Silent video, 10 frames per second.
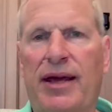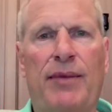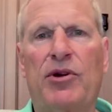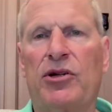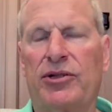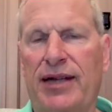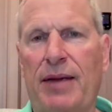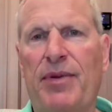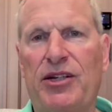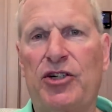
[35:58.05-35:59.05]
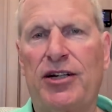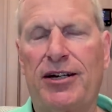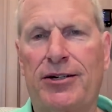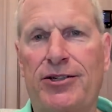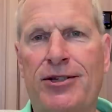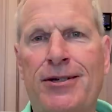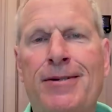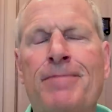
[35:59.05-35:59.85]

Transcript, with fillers: chemical type engineers.